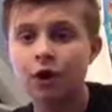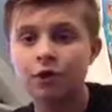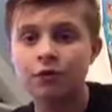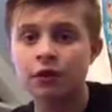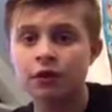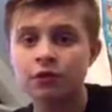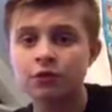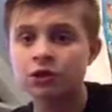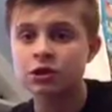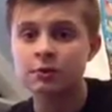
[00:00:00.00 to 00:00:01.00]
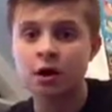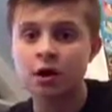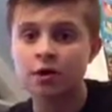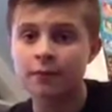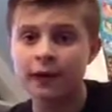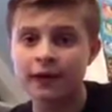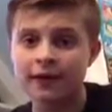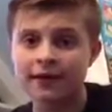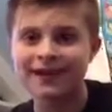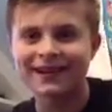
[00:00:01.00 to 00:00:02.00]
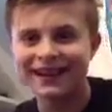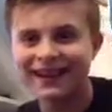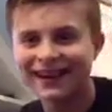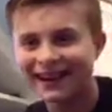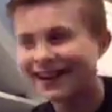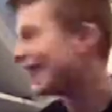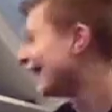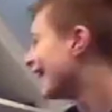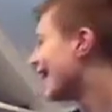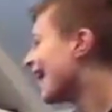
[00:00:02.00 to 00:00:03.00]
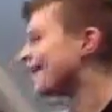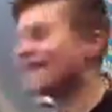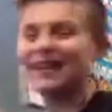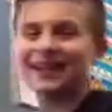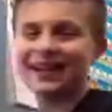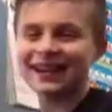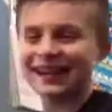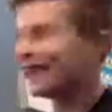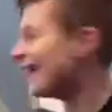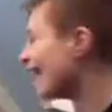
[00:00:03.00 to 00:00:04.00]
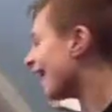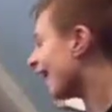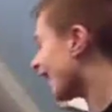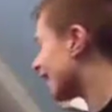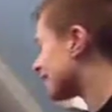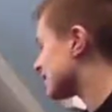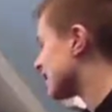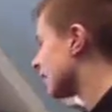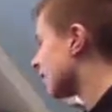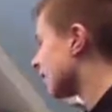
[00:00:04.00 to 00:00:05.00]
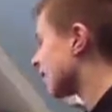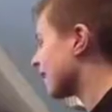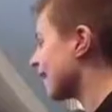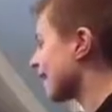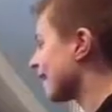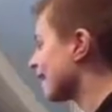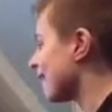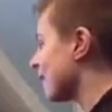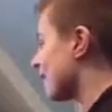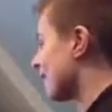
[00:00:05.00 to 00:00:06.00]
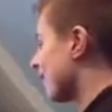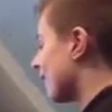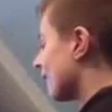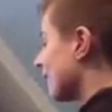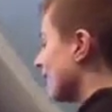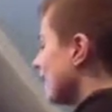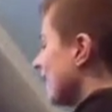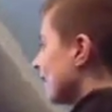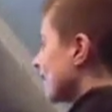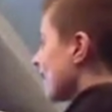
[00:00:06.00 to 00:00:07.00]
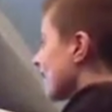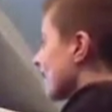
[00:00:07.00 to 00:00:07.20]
don't, then you're just a mug, man. I'm only kidding. So I want to say thank you so much for watching. So